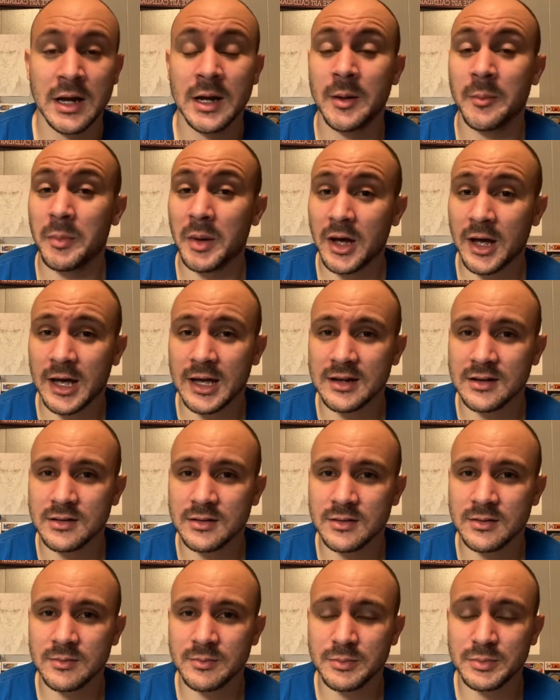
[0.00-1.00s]
But
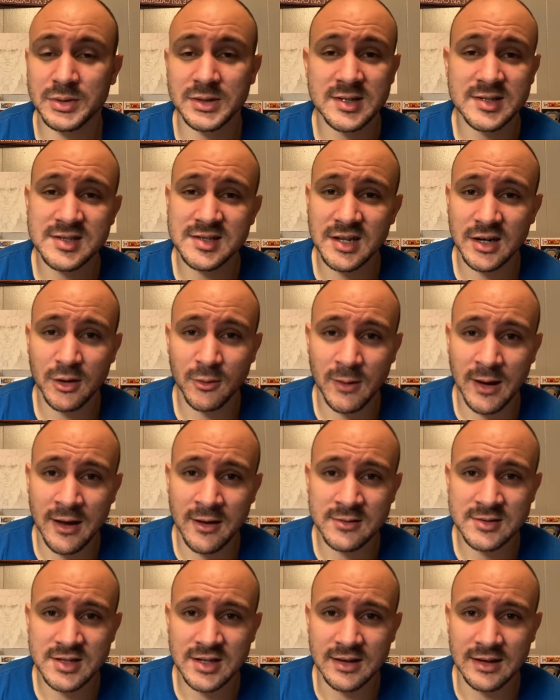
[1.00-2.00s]
please stick
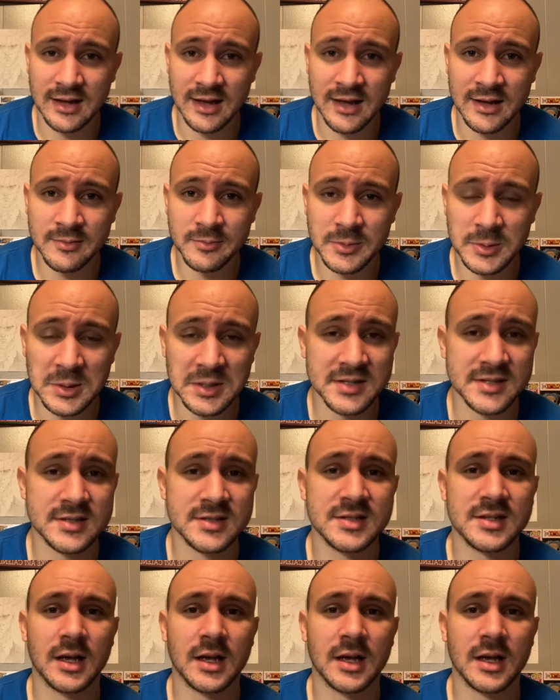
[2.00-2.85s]
around to the end because